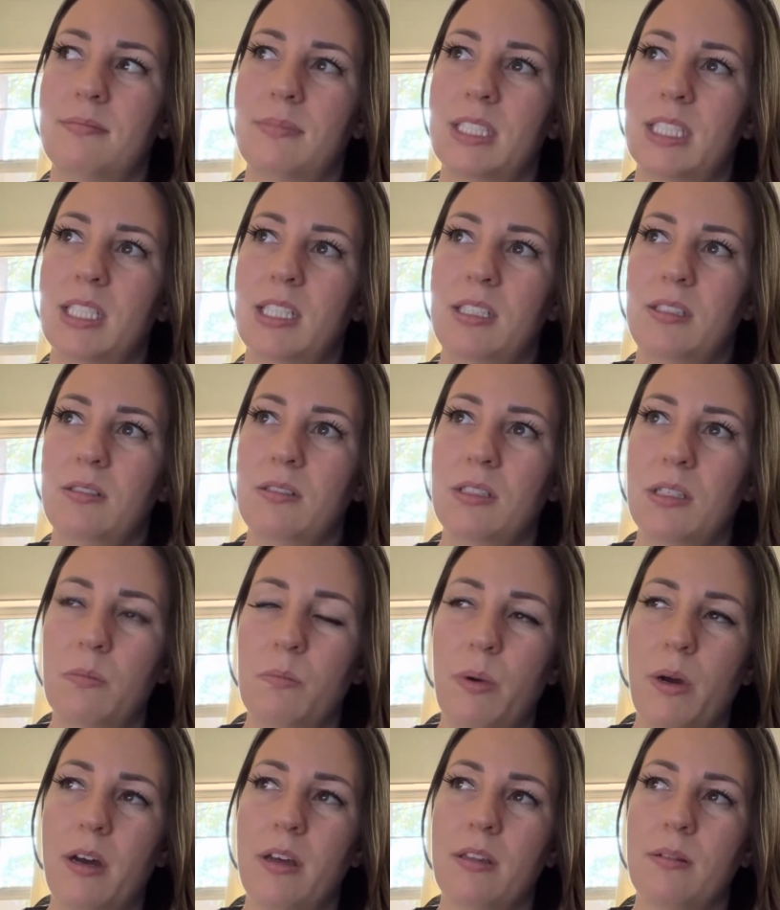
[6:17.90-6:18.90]
it didn't really
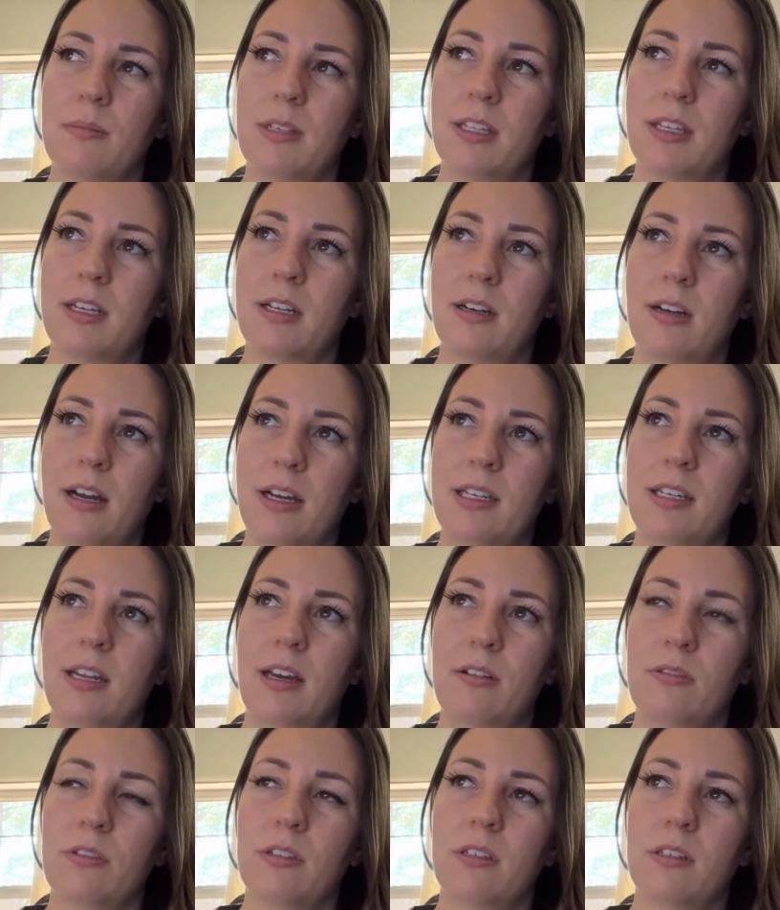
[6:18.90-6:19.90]
bother me. Like, I
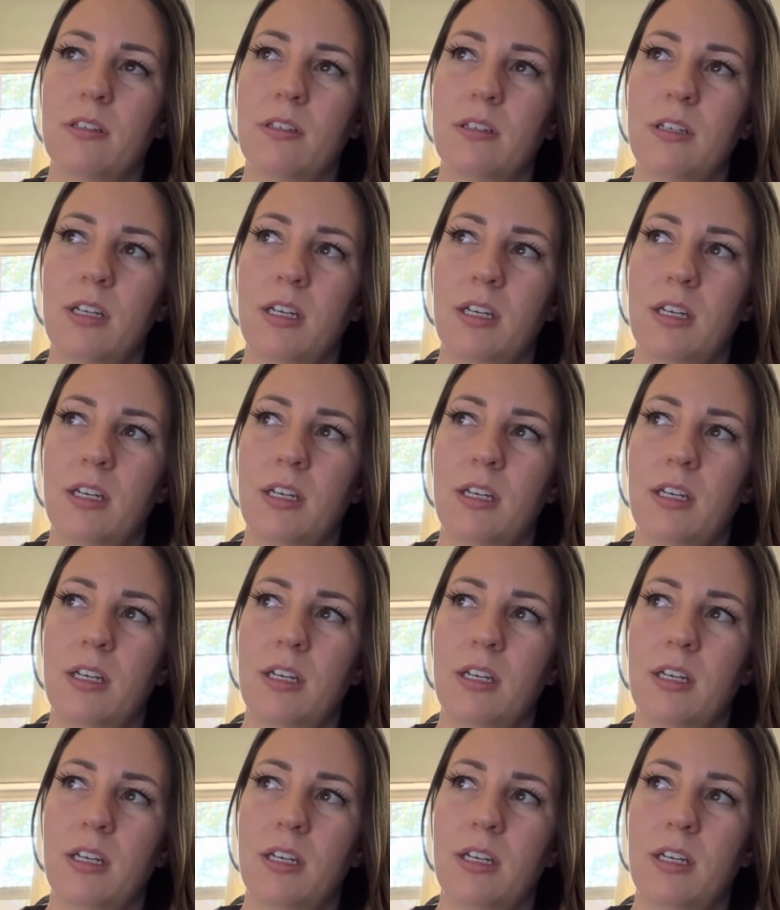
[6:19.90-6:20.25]
never